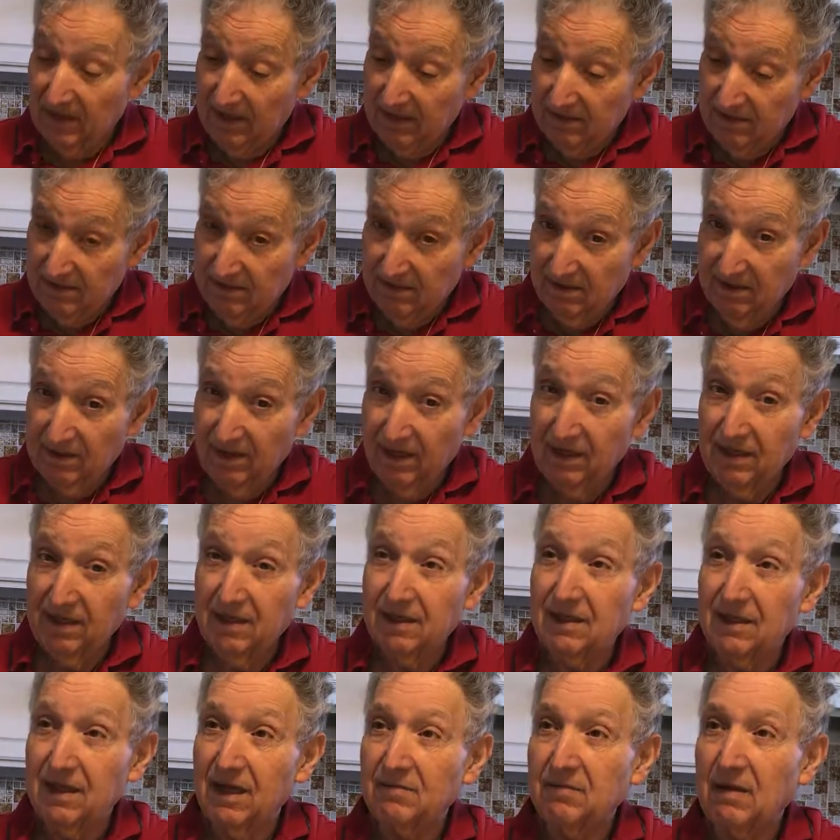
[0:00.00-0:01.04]
It's a
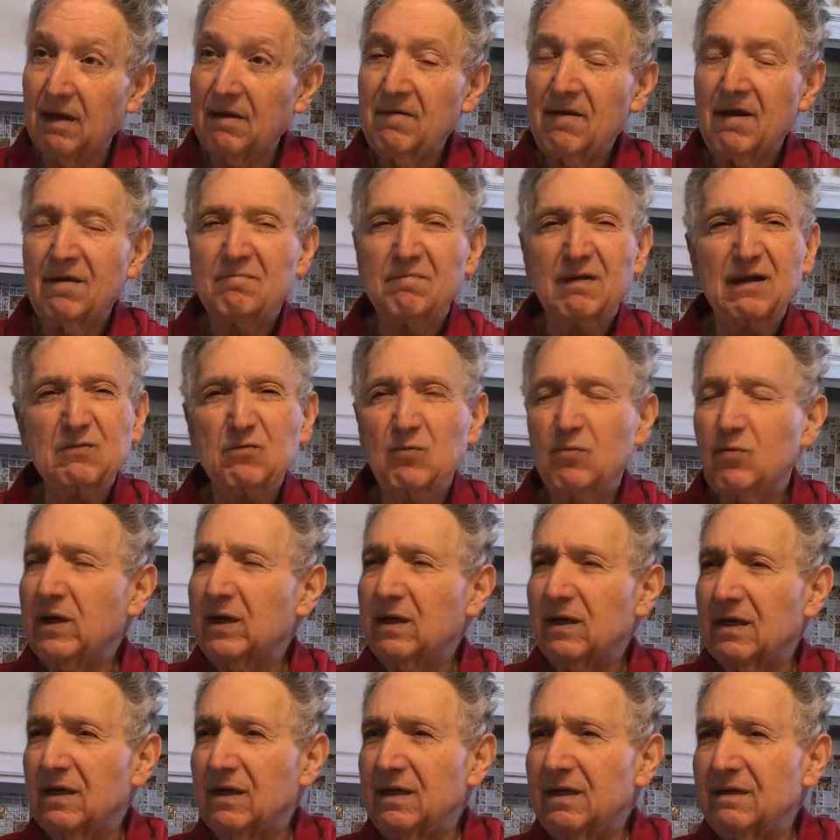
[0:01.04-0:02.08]
little like, but we
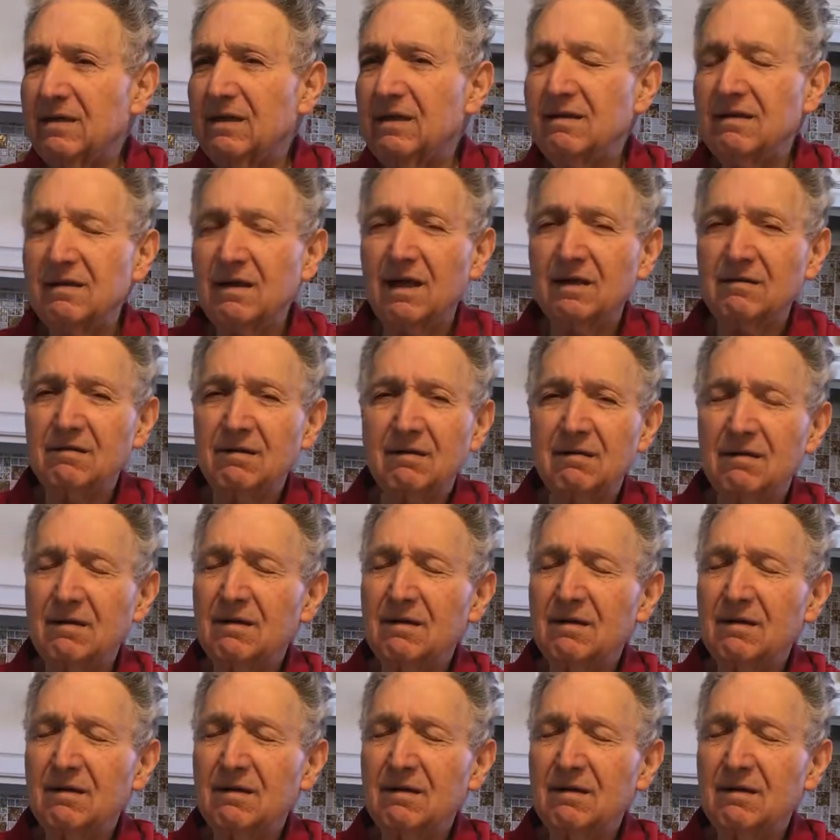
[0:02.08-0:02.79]
really did not.